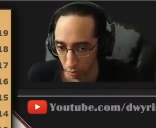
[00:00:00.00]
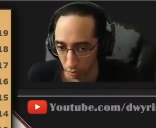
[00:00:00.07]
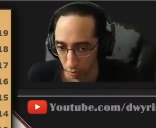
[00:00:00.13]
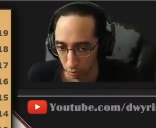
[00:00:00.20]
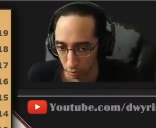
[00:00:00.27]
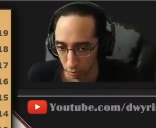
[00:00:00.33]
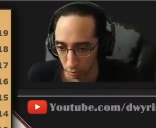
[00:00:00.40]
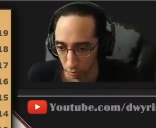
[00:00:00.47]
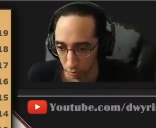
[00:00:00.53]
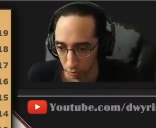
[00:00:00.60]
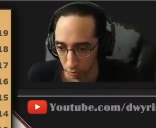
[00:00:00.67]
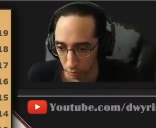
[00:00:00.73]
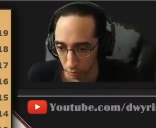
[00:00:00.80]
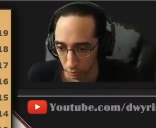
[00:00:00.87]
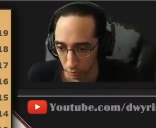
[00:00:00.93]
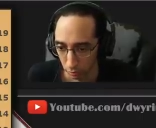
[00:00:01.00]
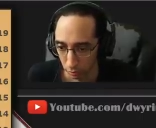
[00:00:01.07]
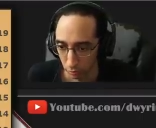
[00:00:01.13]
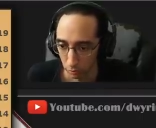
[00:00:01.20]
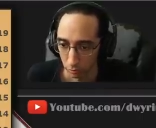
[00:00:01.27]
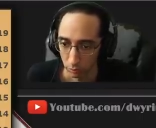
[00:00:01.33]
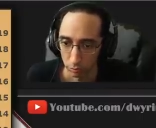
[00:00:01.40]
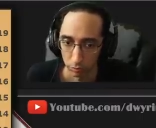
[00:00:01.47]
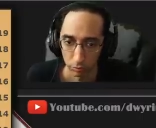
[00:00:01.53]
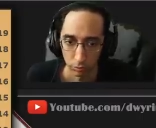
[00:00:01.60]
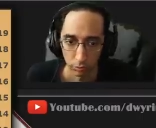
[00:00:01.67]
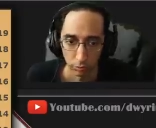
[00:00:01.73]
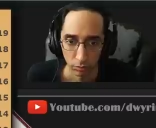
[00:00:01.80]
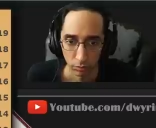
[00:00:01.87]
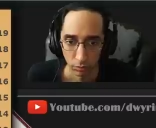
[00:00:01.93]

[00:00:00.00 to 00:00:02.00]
Nobody speaks.